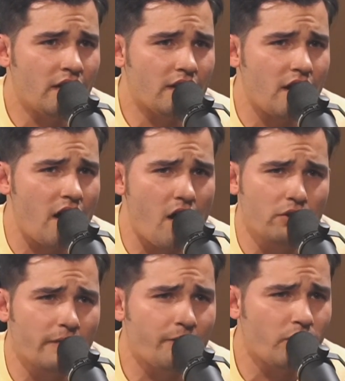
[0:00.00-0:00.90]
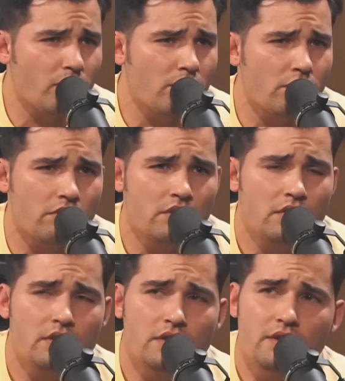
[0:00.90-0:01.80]
A colorful
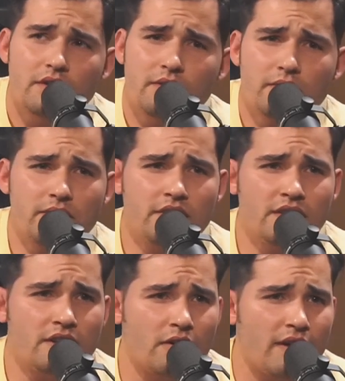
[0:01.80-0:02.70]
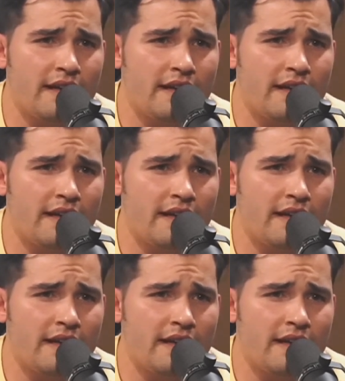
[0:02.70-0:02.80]
you know,